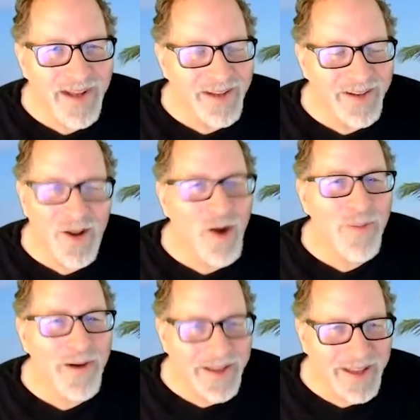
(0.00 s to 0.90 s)

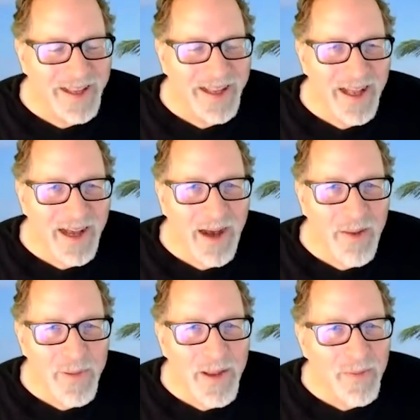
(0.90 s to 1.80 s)
Nobody.
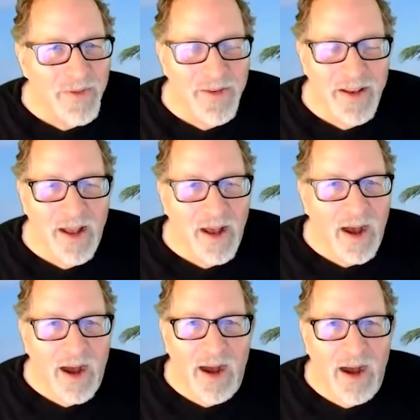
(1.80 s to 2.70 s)
Uh, people said,
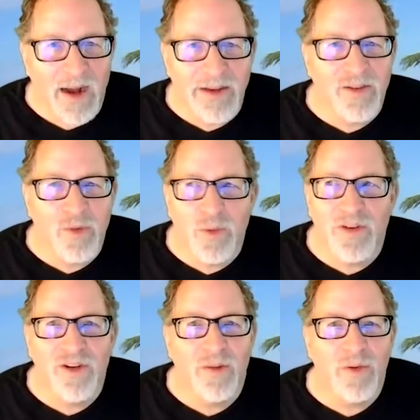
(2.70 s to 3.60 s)
I just
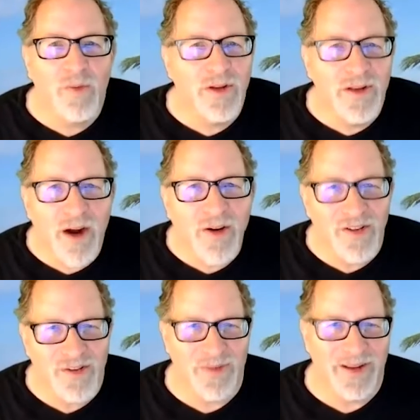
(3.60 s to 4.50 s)
wish someone would
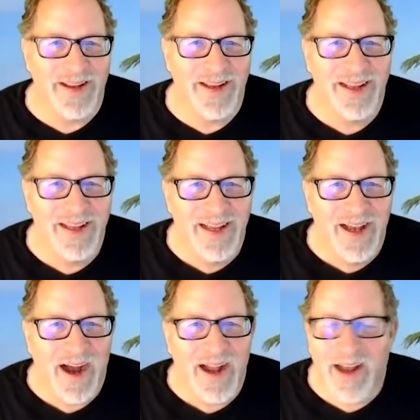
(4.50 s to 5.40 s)
notice me.
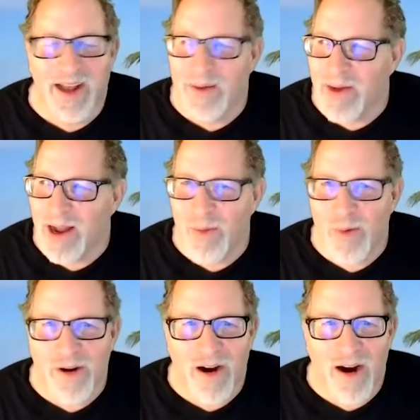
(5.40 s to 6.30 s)
I, um, I
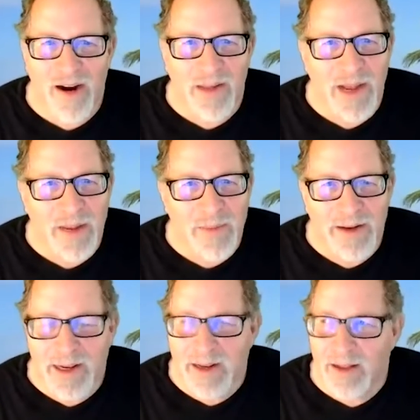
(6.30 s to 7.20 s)
work hard, I make my
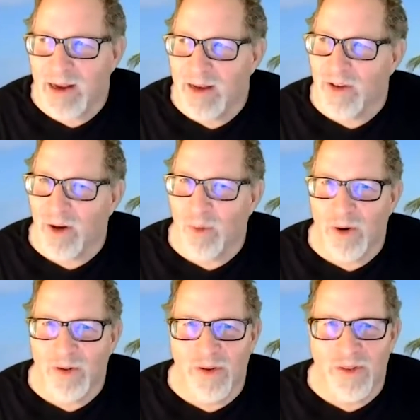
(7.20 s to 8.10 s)
deadlines, I'll
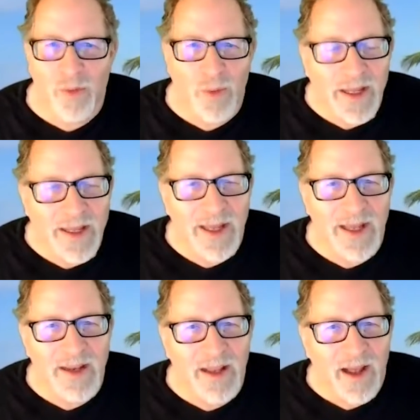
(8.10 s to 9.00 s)
work through the
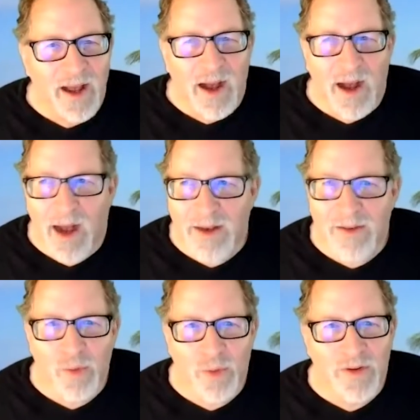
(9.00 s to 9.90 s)
weekend. I
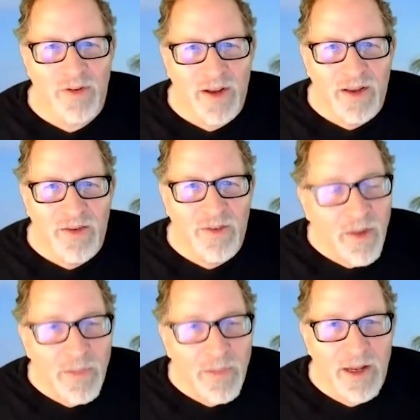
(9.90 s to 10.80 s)
just wish
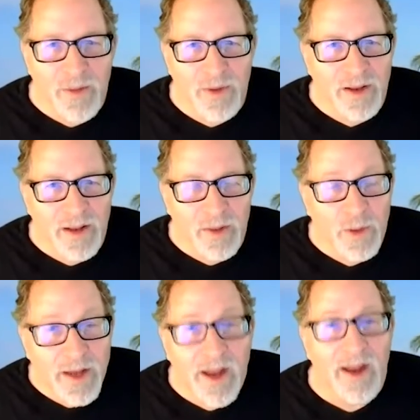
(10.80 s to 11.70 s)
somebody would,
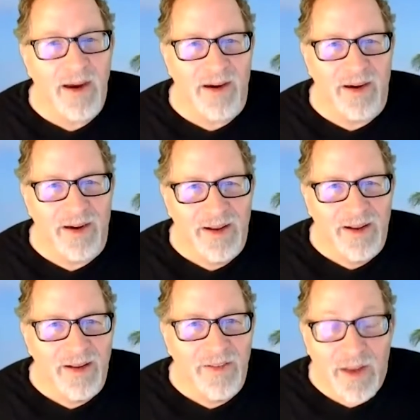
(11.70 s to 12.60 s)
would care
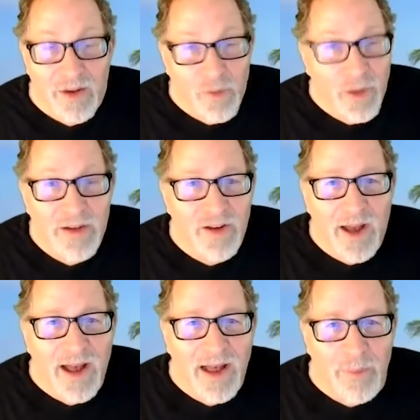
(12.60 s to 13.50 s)
and say, great
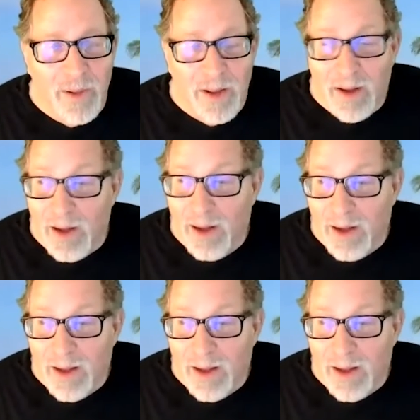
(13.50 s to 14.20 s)
job. Uh,